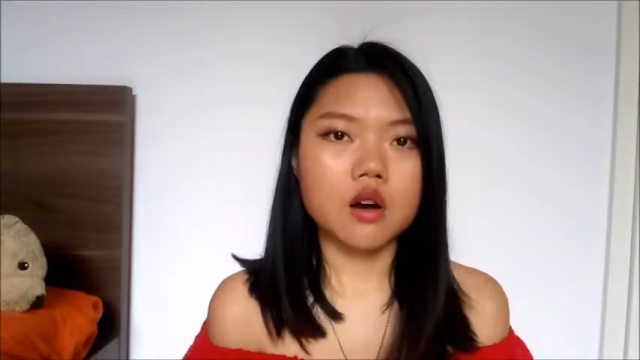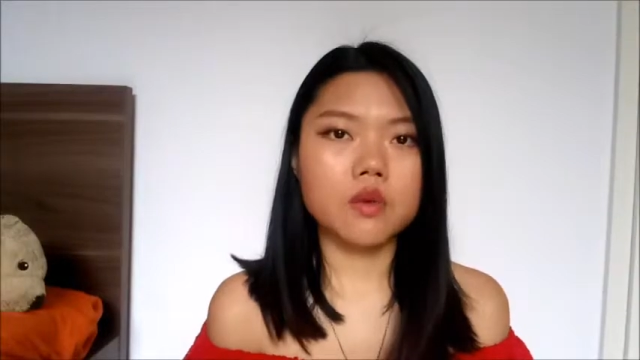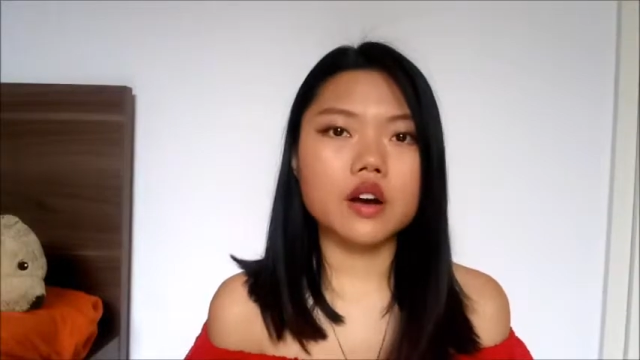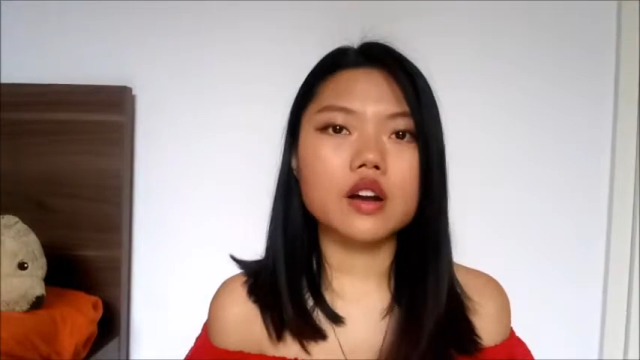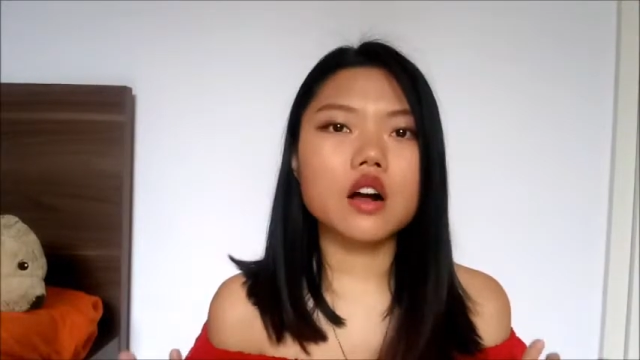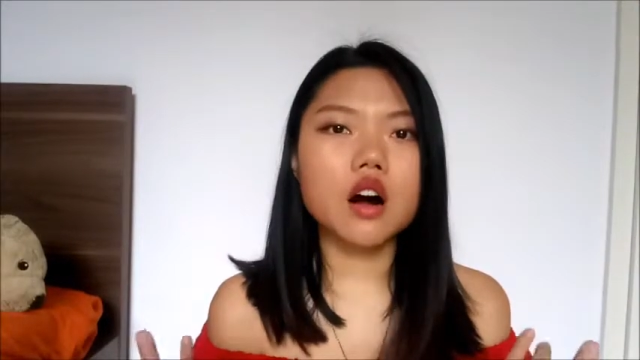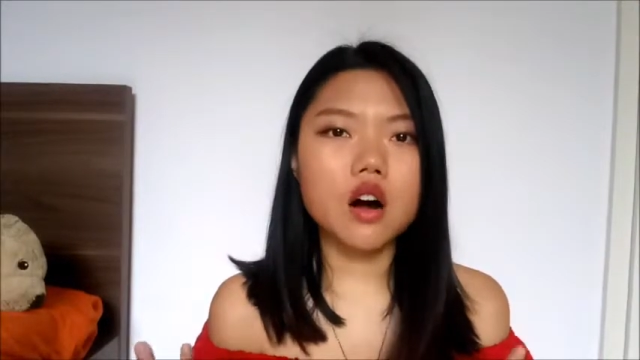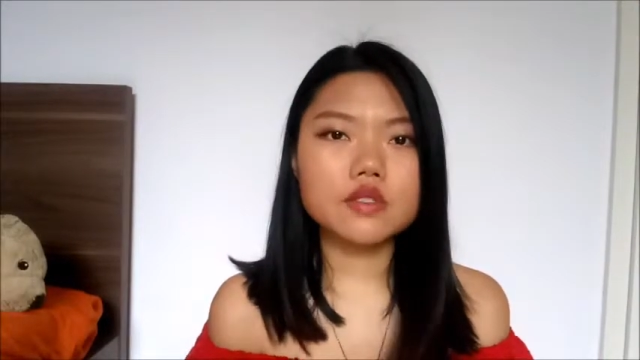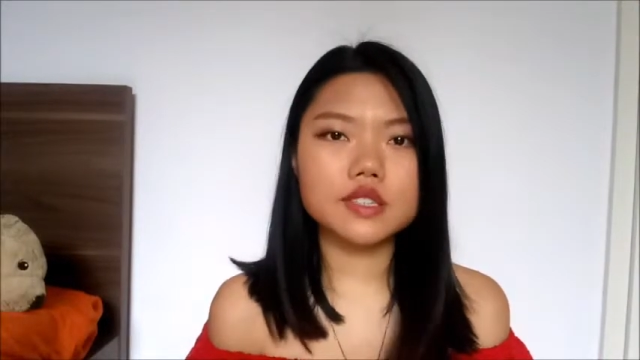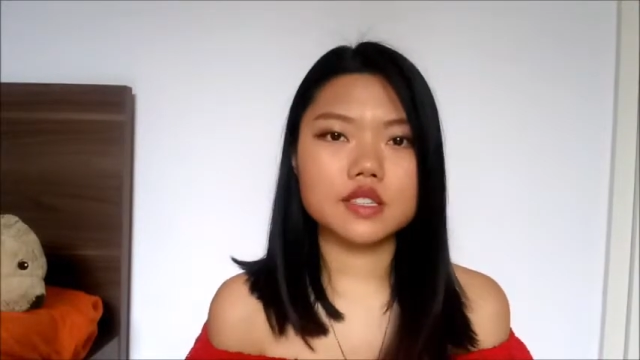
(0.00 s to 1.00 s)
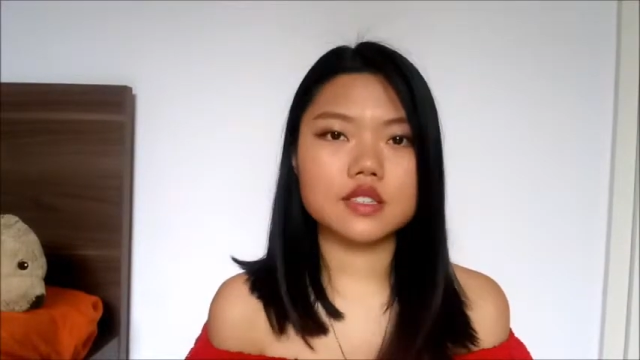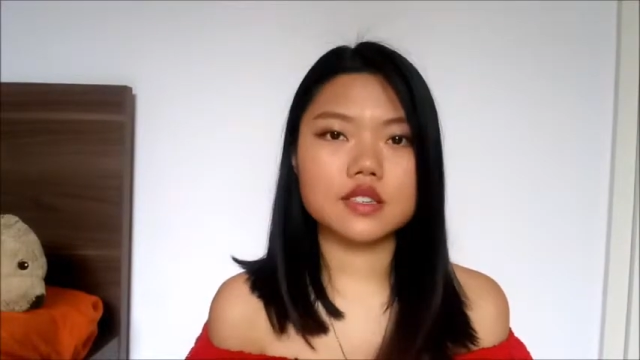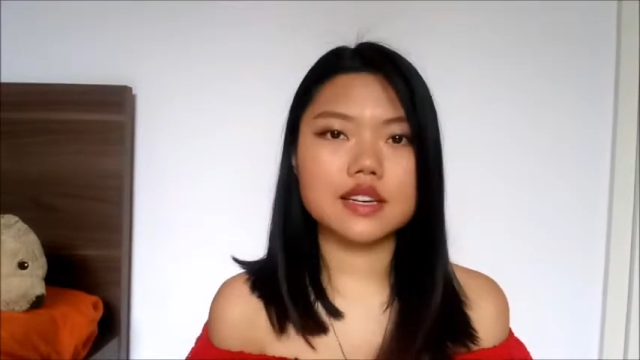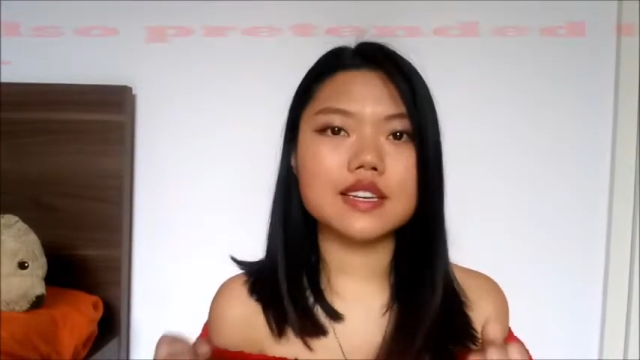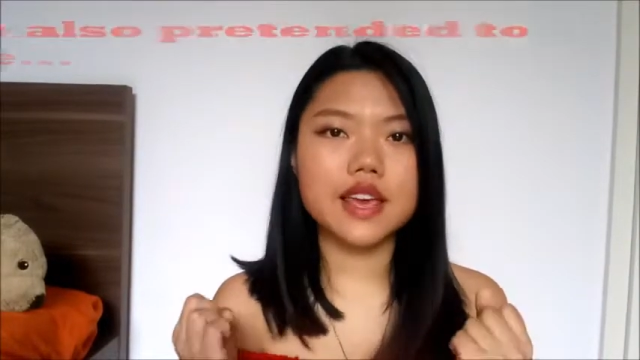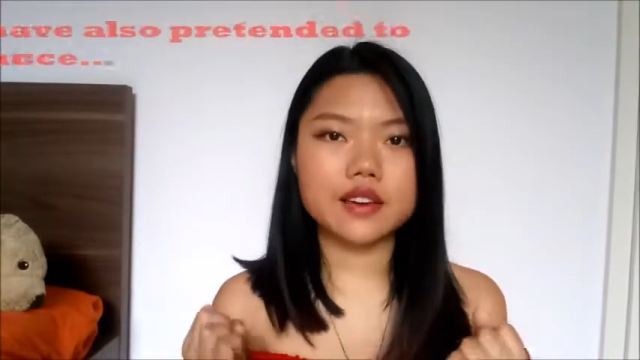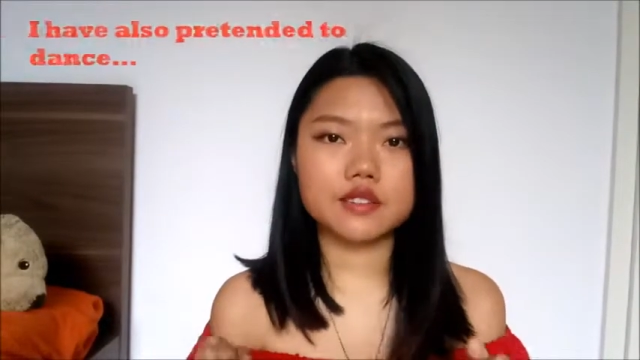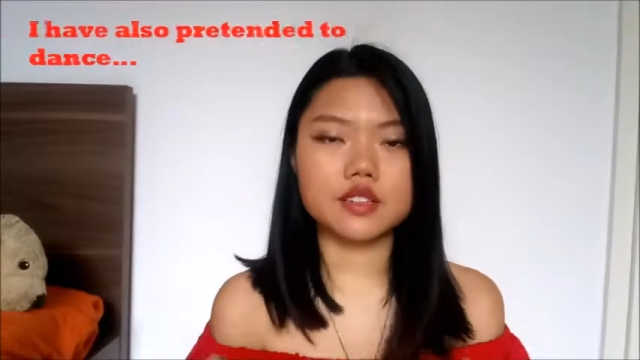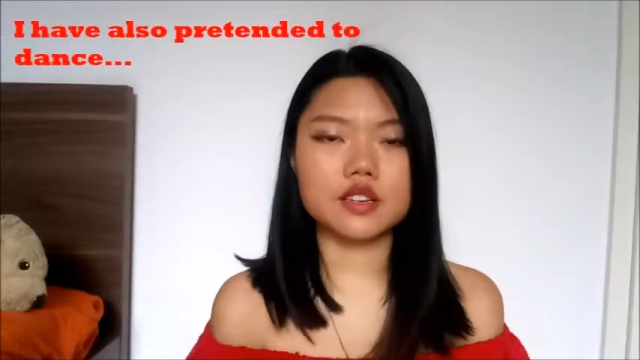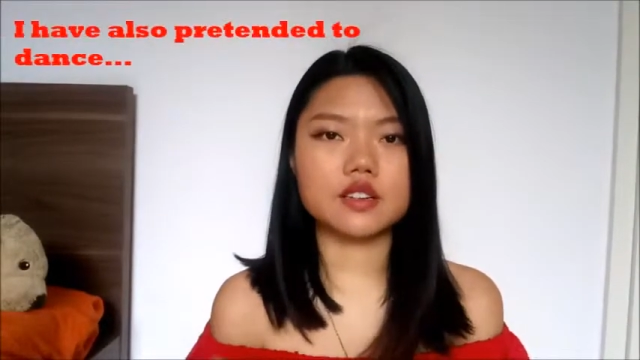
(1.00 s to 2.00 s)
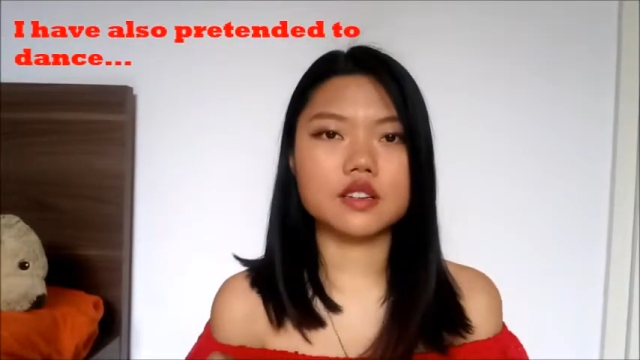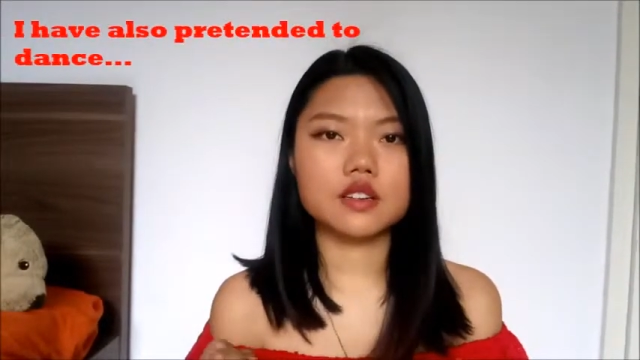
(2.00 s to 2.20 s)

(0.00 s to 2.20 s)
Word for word: were constantly dancing,